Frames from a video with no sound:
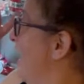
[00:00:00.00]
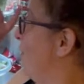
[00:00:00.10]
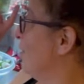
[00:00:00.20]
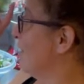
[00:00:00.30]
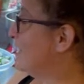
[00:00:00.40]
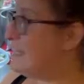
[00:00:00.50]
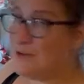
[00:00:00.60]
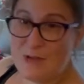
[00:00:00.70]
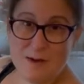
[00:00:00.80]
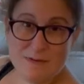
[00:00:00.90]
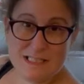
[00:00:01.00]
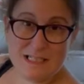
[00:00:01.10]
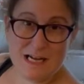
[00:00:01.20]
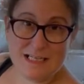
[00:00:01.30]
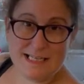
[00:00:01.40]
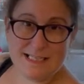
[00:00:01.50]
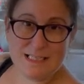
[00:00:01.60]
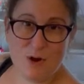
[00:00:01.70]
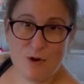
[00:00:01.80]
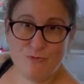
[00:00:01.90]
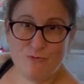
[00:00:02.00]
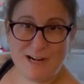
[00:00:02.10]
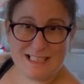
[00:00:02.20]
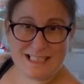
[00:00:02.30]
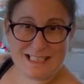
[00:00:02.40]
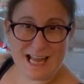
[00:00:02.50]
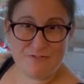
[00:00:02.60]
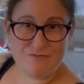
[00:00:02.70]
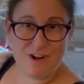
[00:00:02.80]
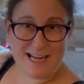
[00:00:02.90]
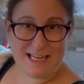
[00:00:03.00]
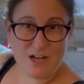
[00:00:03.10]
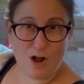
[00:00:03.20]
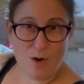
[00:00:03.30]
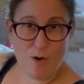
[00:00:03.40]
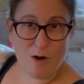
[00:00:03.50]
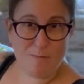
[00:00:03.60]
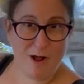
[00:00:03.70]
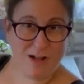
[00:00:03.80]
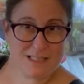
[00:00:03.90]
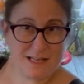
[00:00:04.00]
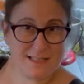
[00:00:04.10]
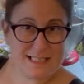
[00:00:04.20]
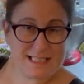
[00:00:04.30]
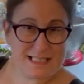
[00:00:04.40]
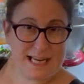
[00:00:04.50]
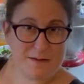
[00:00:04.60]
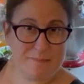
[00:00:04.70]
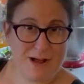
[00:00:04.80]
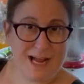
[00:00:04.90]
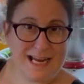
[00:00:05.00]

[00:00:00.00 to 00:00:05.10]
Our cucumbers and onions are rinsed and ready to go. Our pot's on standby.